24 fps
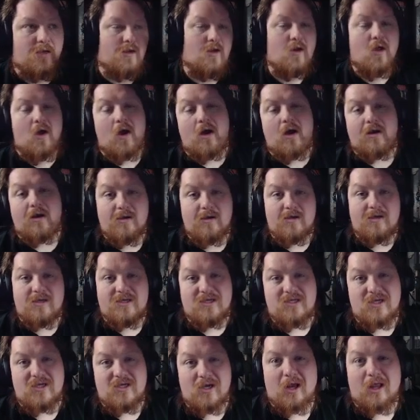non
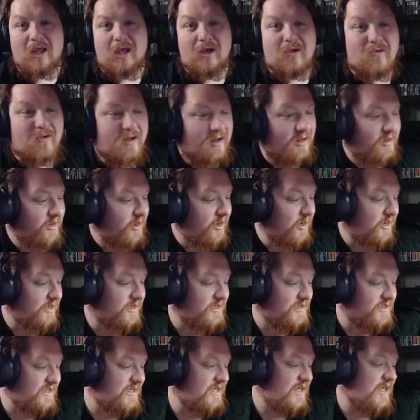Starlight Rare
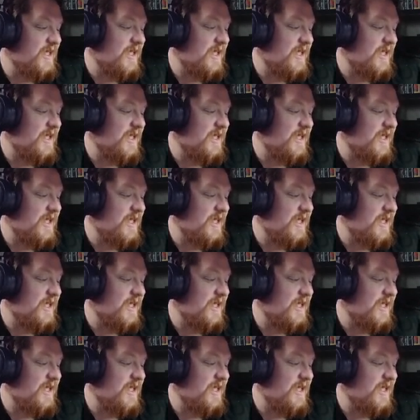cards.